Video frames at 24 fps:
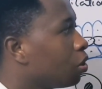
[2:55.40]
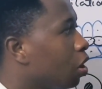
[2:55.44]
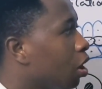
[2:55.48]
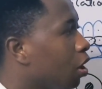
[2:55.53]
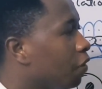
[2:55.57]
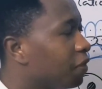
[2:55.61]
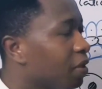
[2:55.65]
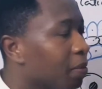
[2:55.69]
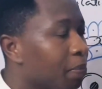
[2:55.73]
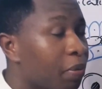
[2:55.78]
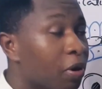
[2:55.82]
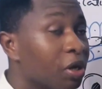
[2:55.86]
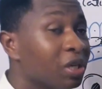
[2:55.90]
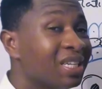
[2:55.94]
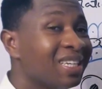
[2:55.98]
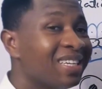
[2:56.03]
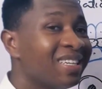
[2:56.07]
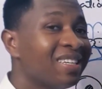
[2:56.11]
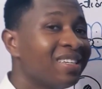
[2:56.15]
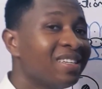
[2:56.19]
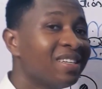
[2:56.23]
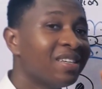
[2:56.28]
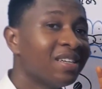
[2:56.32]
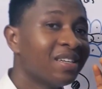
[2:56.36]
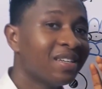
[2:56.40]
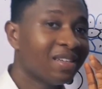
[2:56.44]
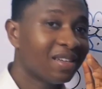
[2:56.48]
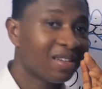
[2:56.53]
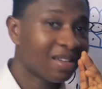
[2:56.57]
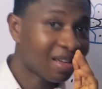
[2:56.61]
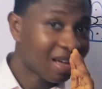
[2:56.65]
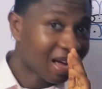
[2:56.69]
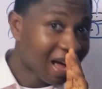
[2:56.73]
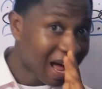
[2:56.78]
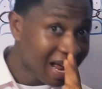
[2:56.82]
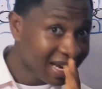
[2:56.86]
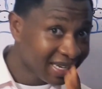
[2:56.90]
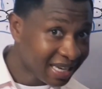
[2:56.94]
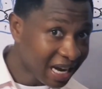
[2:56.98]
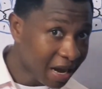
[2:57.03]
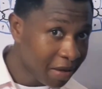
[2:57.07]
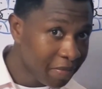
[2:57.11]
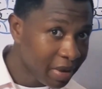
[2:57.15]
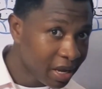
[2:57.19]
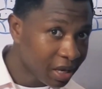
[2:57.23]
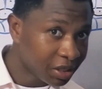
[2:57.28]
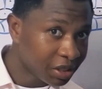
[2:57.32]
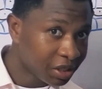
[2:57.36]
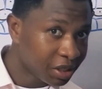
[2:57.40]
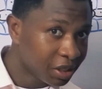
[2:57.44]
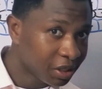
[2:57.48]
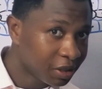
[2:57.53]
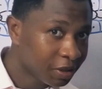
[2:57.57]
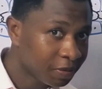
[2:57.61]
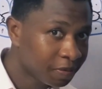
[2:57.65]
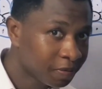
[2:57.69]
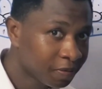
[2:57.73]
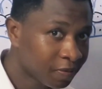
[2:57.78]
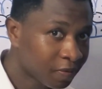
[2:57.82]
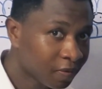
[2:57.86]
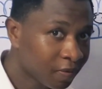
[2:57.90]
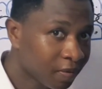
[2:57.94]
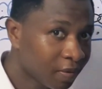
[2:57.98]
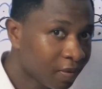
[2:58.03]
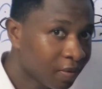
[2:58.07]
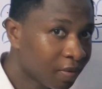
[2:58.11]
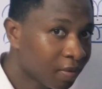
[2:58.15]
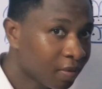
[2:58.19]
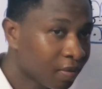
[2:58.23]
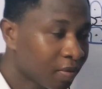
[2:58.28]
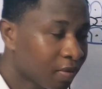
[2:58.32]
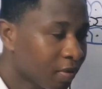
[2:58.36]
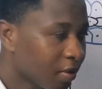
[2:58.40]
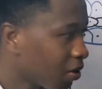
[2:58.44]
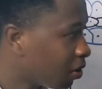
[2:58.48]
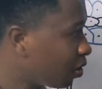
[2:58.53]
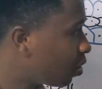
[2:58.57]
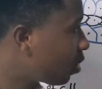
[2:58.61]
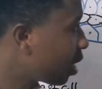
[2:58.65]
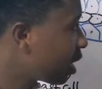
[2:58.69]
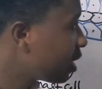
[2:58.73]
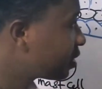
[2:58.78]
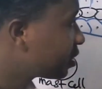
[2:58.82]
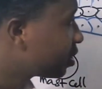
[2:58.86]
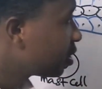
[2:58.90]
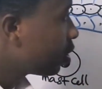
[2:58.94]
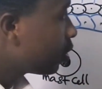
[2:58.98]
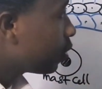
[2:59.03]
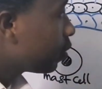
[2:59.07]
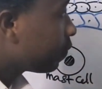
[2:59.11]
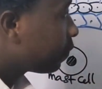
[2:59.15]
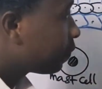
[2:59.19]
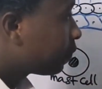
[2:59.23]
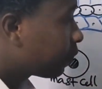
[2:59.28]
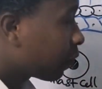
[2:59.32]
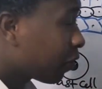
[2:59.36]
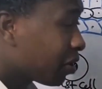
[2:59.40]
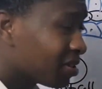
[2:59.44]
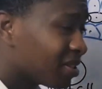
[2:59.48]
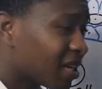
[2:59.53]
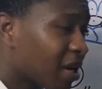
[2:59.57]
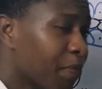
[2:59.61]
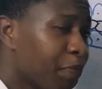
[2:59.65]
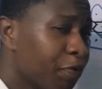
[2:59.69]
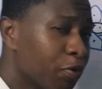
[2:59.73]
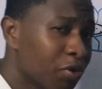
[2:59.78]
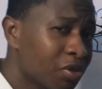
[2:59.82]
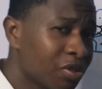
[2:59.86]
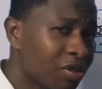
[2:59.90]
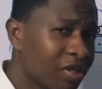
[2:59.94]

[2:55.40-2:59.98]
of the body are damaged. All right. For example, you